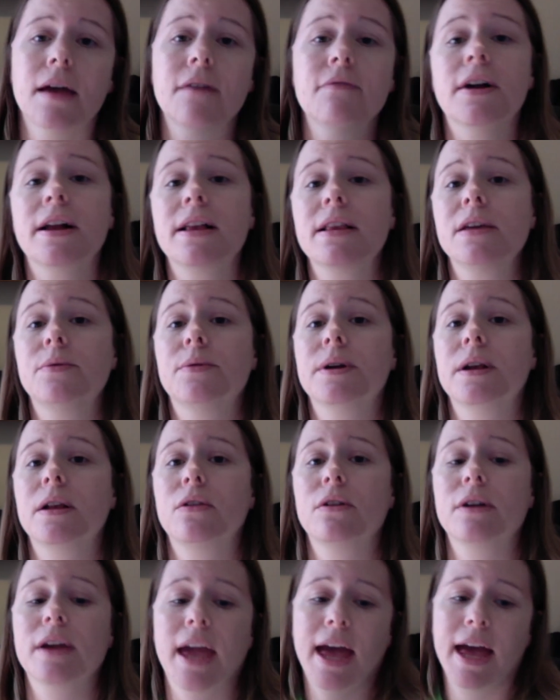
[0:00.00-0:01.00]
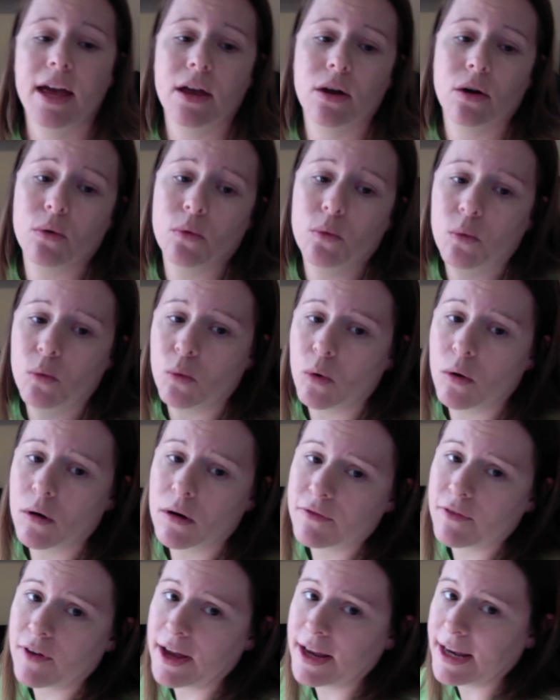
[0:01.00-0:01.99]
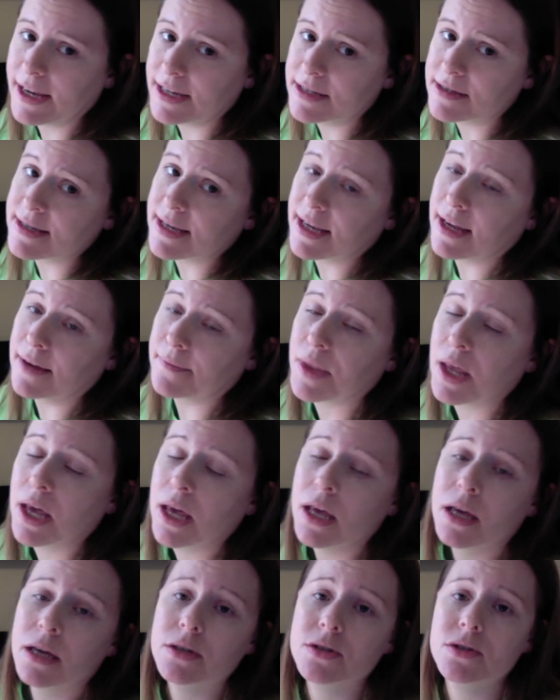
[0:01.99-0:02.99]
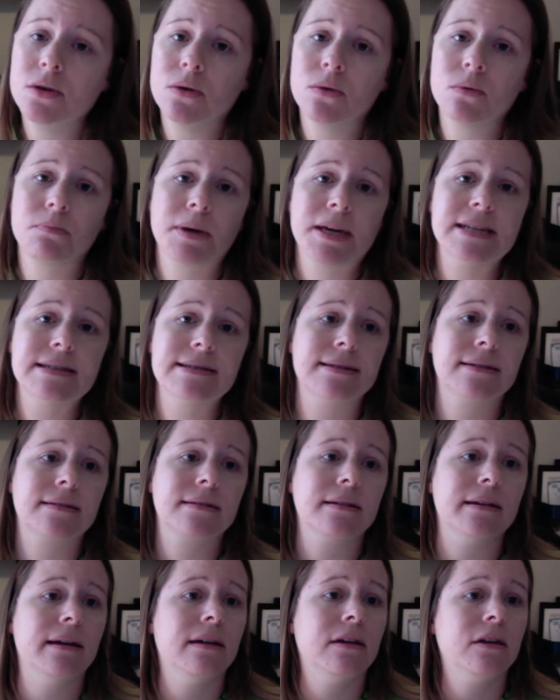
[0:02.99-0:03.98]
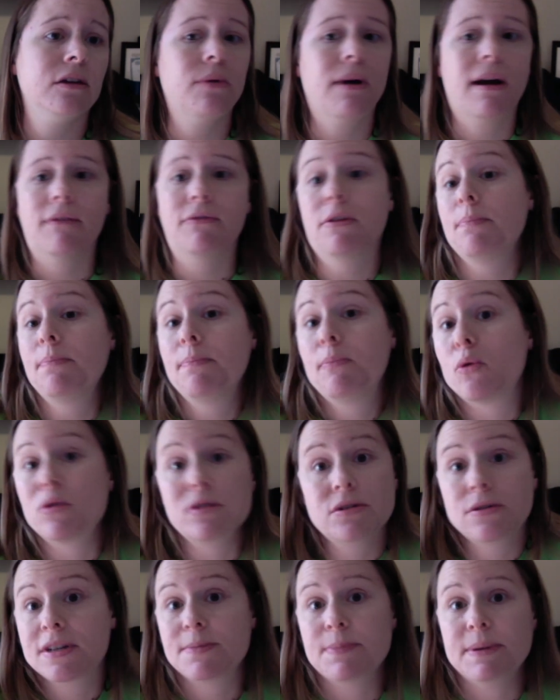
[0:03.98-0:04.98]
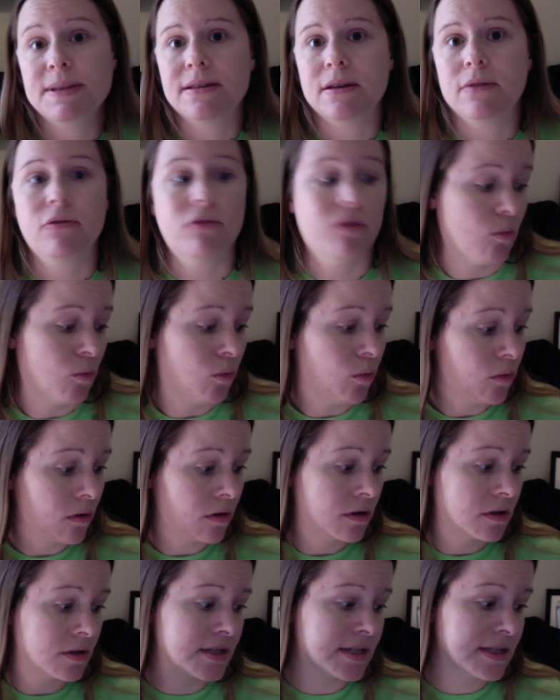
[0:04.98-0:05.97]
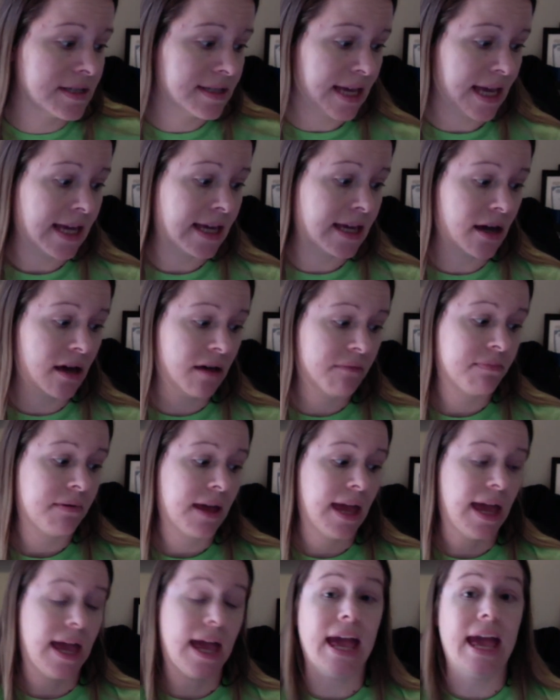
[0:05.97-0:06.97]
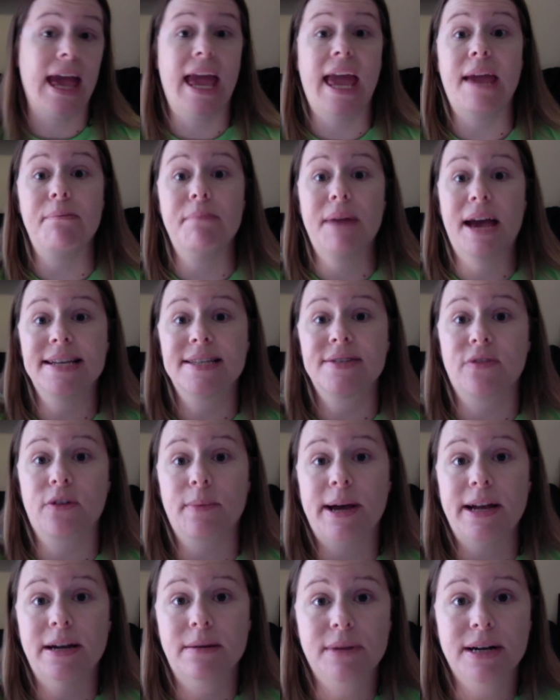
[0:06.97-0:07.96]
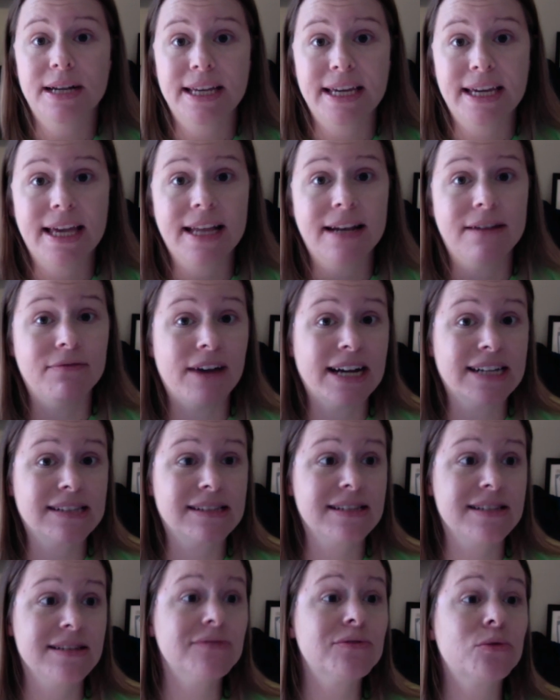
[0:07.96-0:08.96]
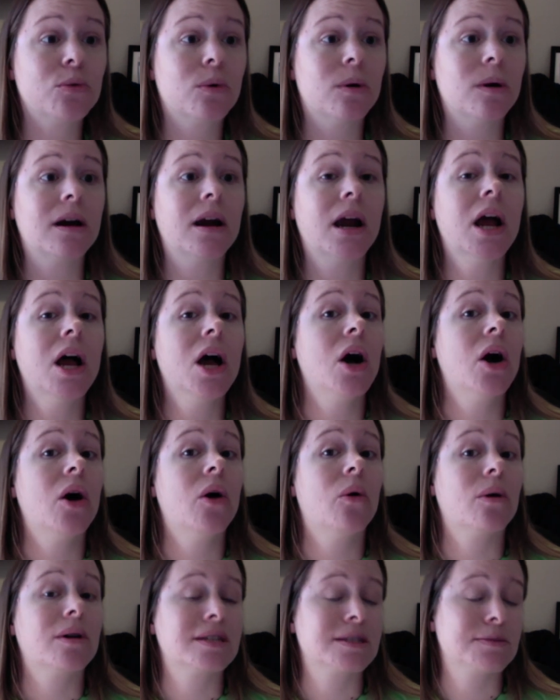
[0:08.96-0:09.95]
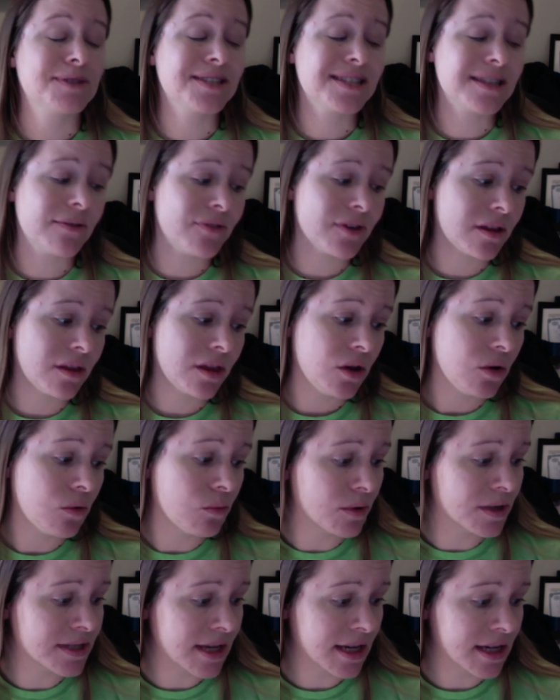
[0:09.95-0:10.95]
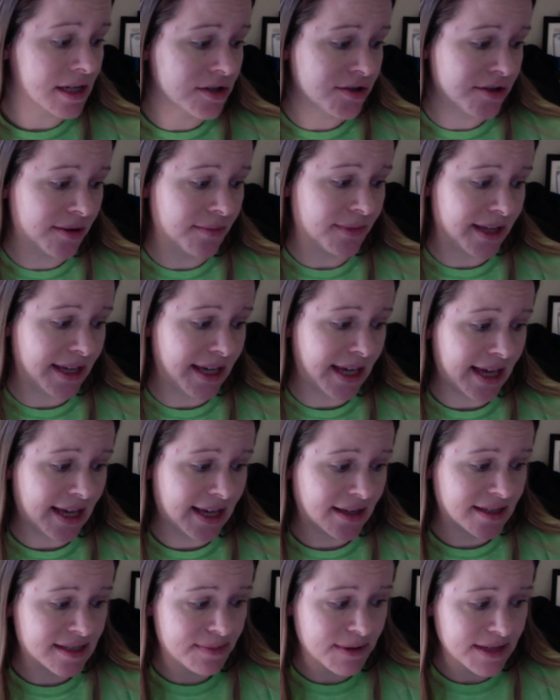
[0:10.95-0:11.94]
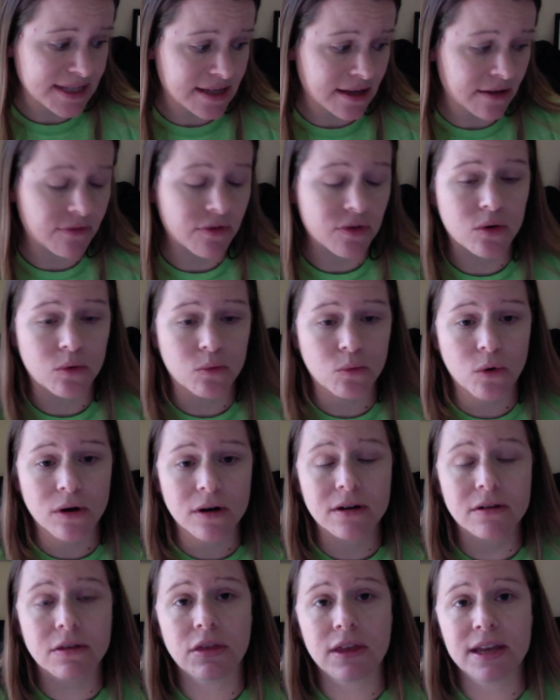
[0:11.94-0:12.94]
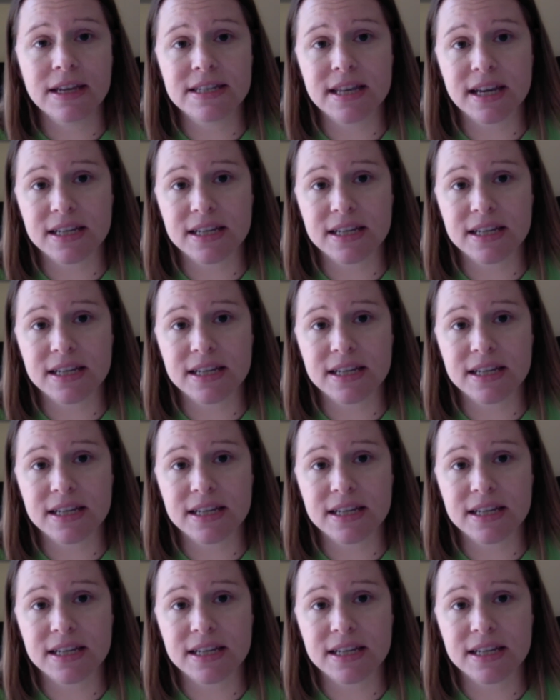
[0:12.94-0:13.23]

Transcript: Finally, we're going to look at war financing. So basically, wars are expensive. Wars take up a massive amount of money, and in fact, the Civil War specifically was extremely expensive. The war is